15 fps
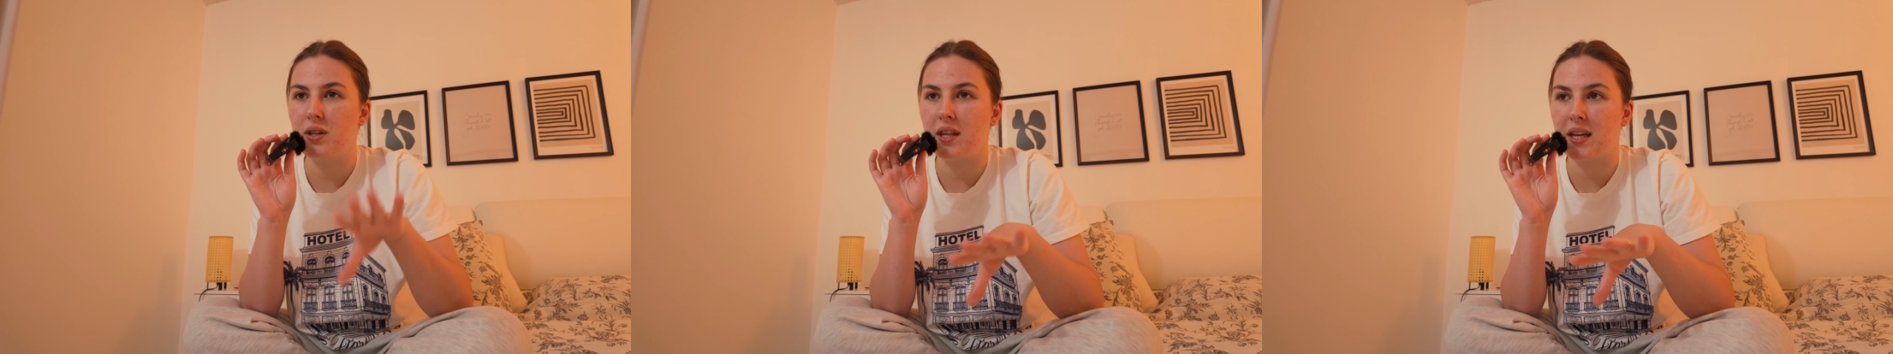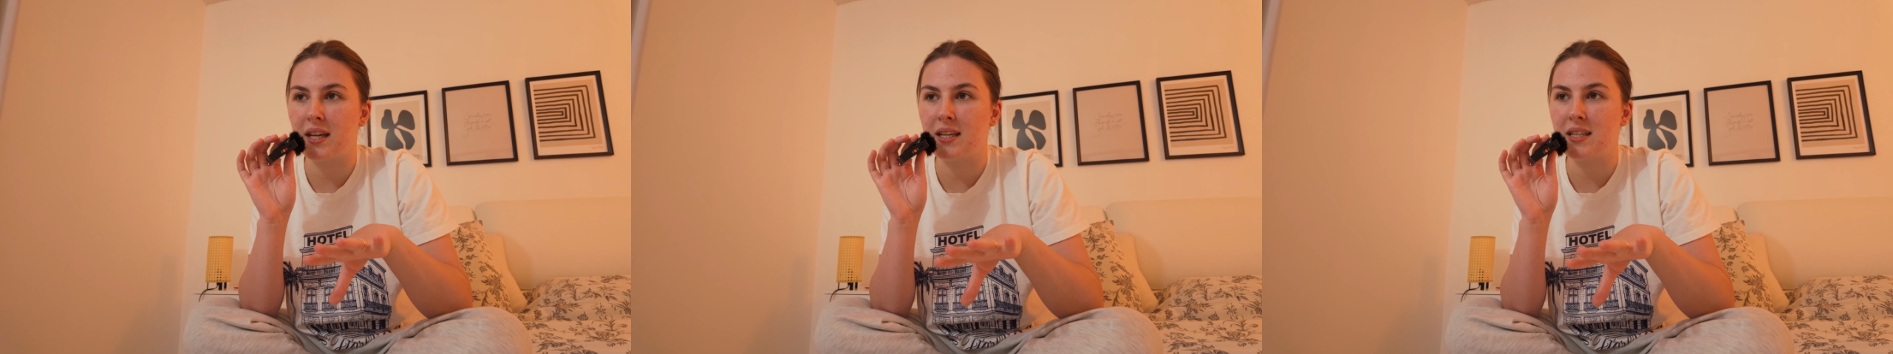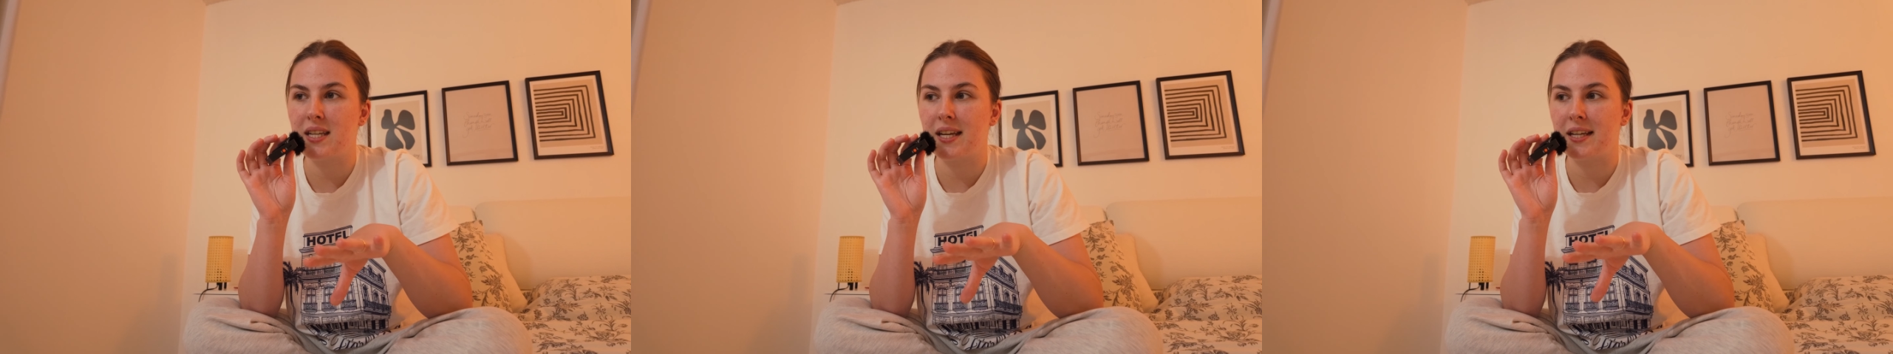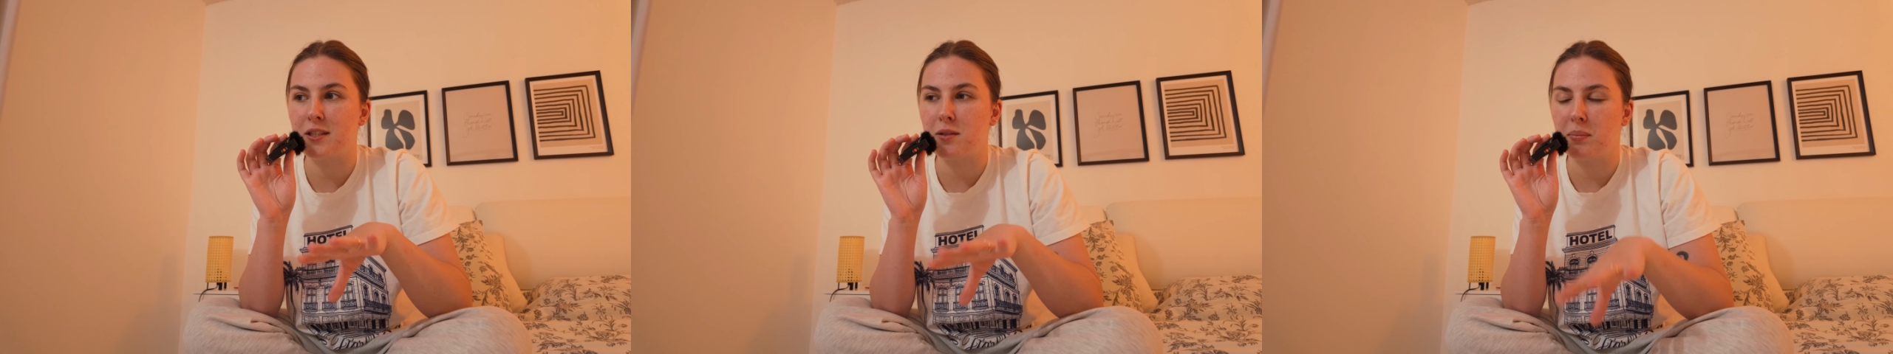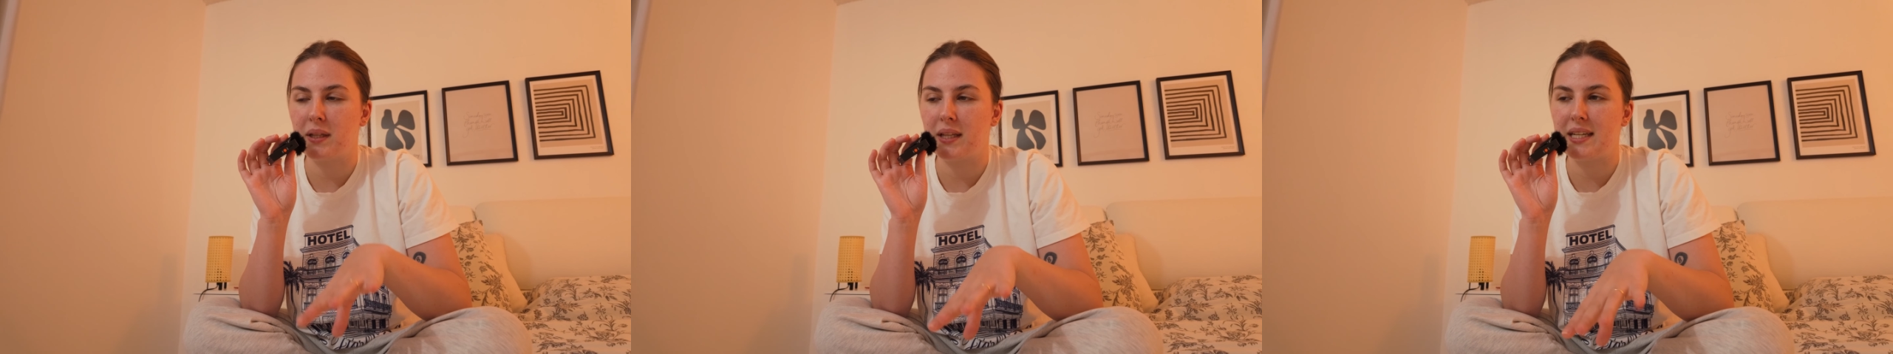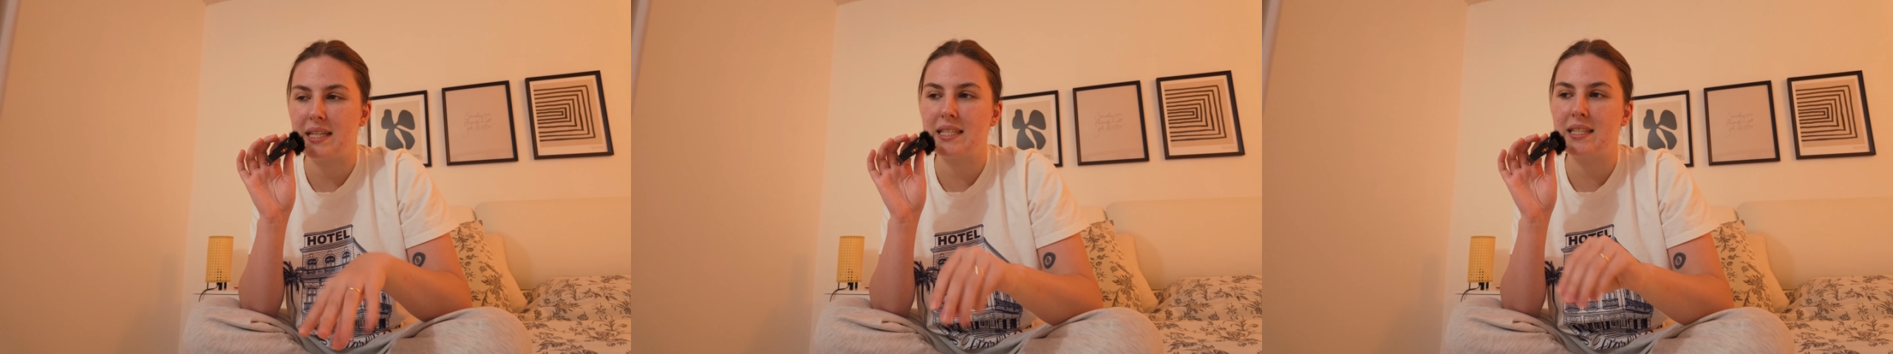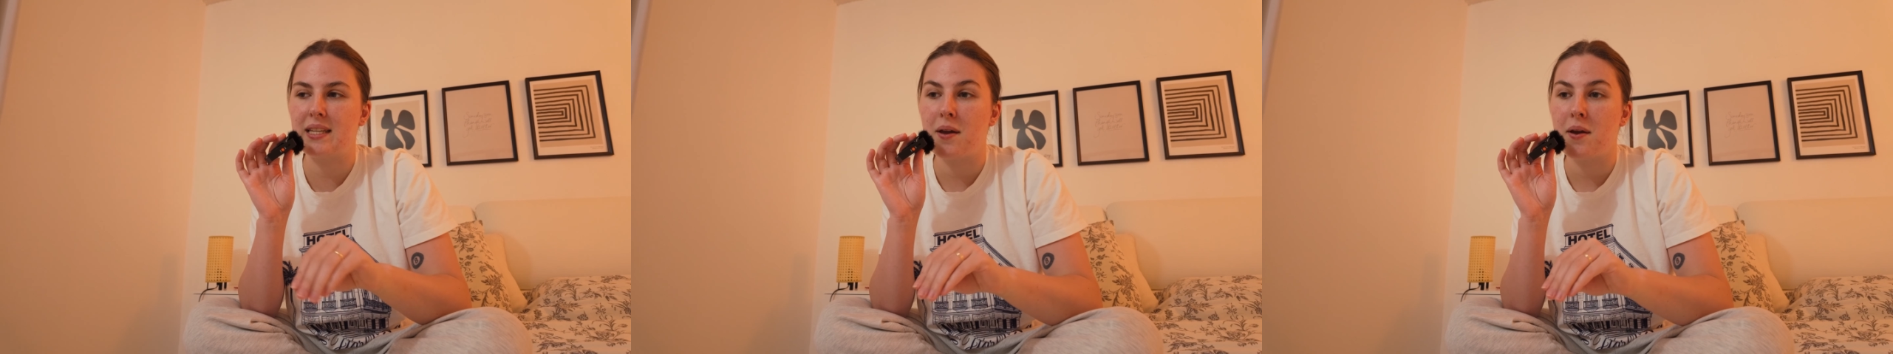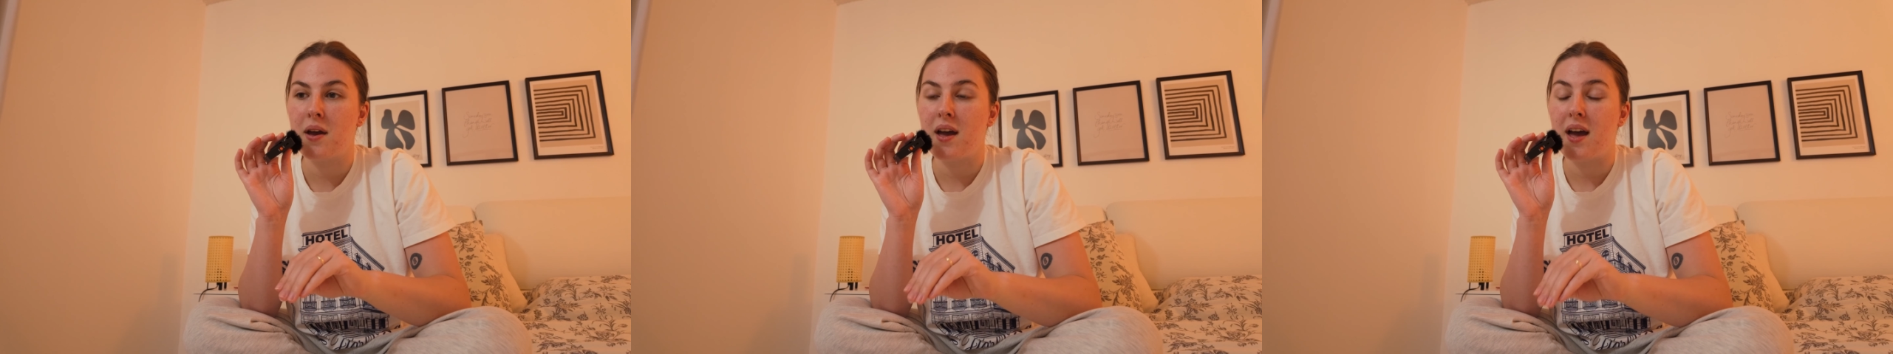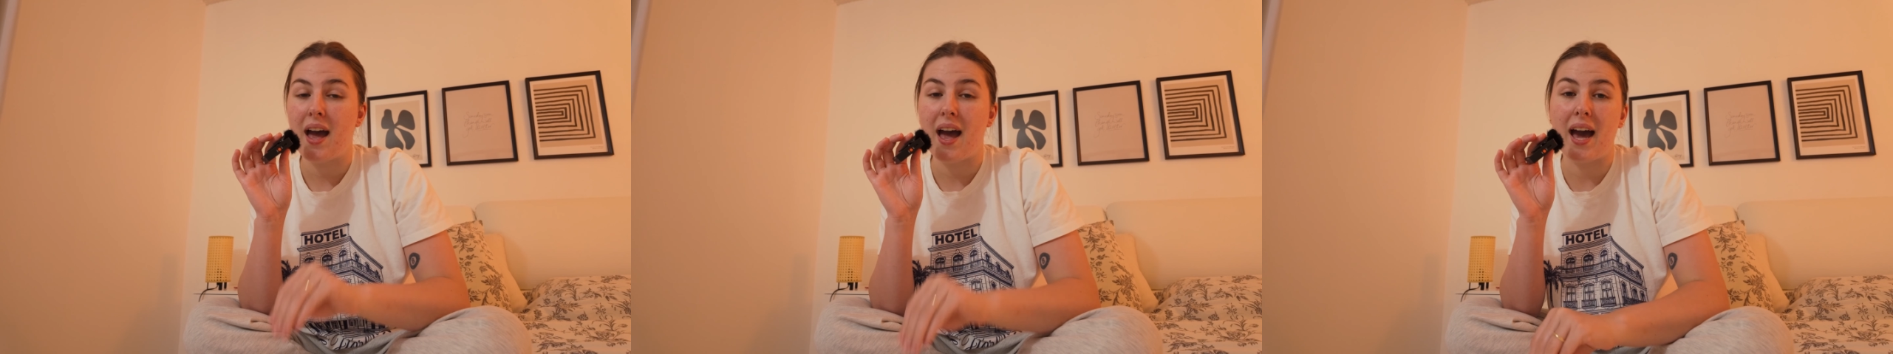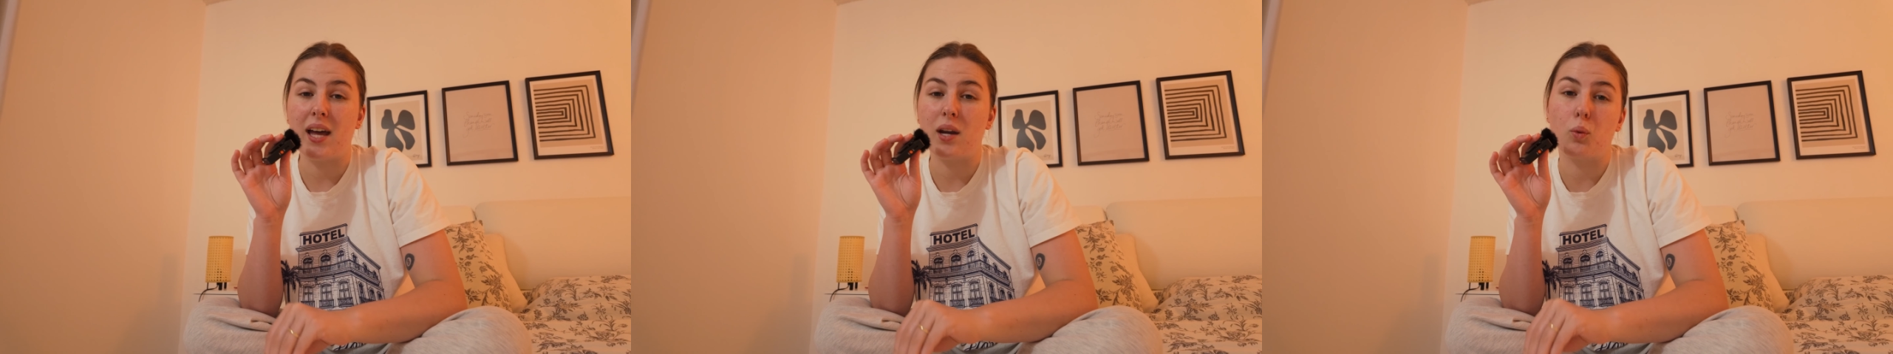thing takes place
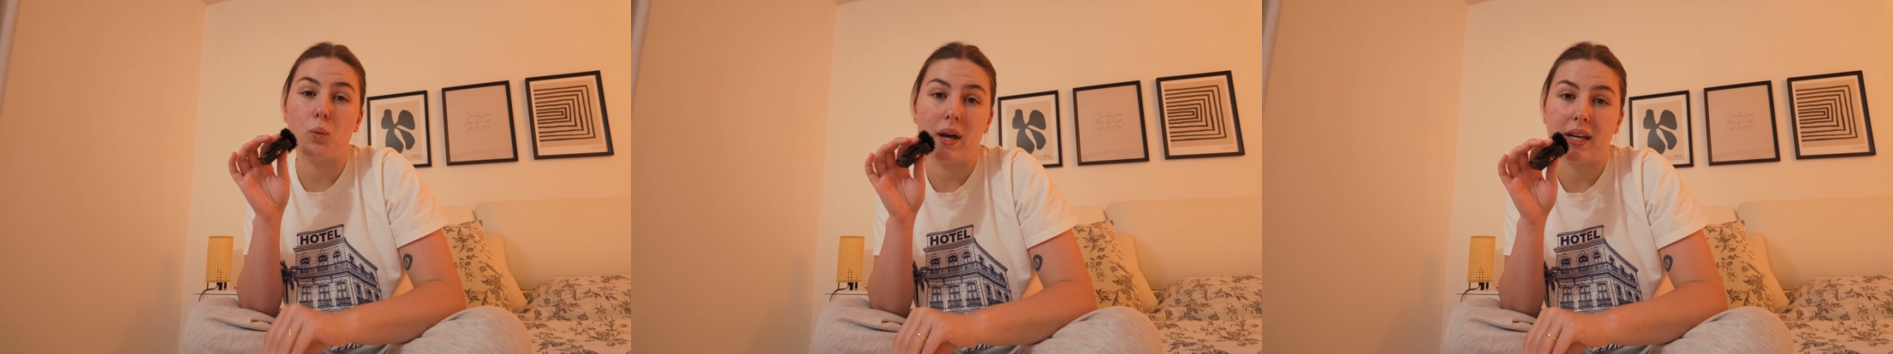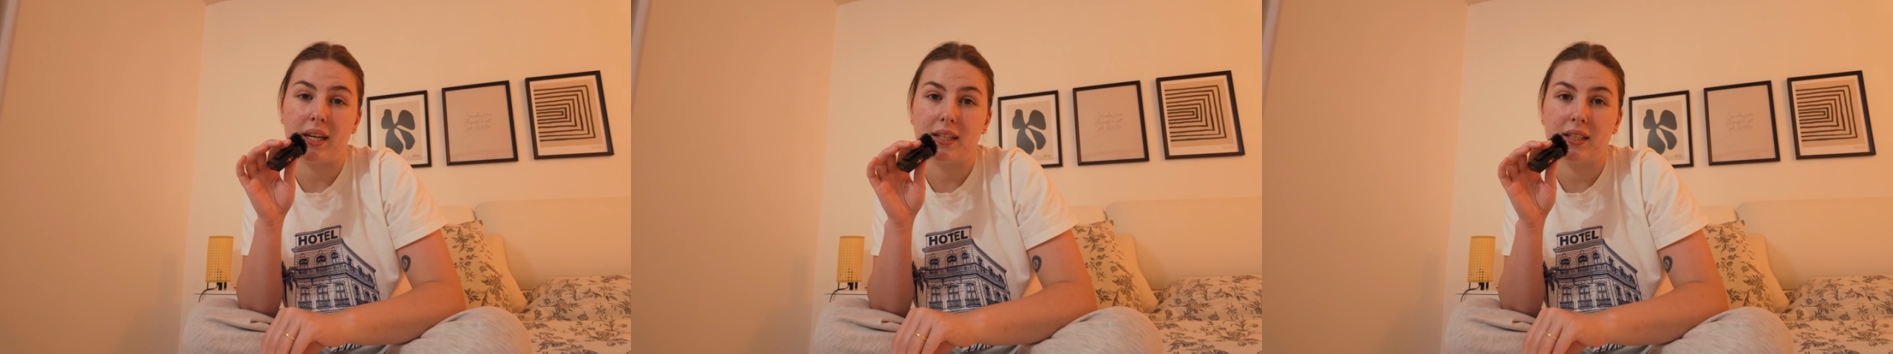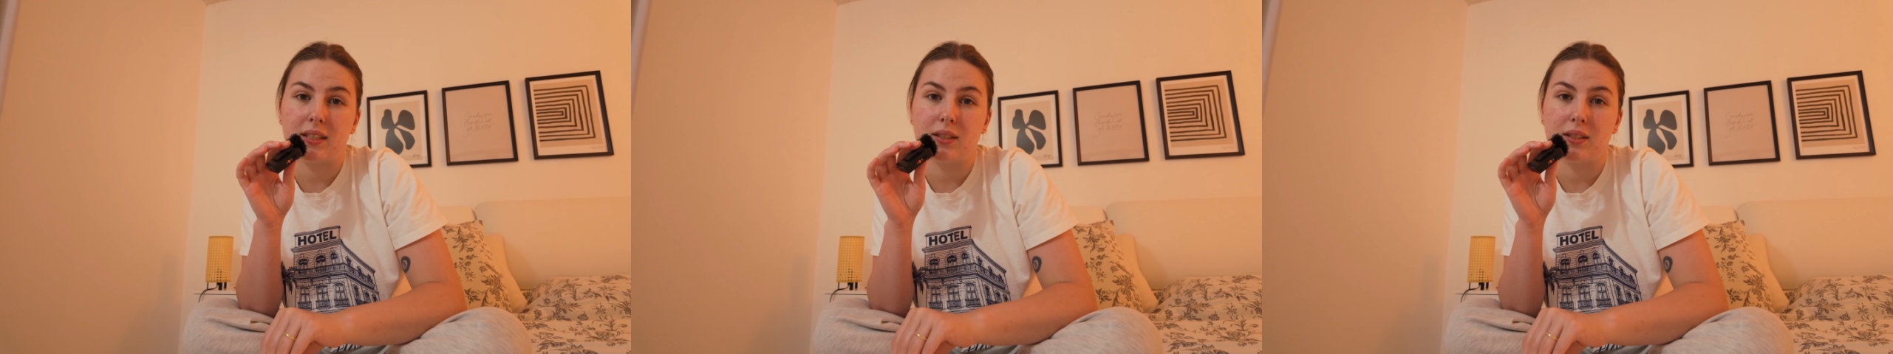at a wedding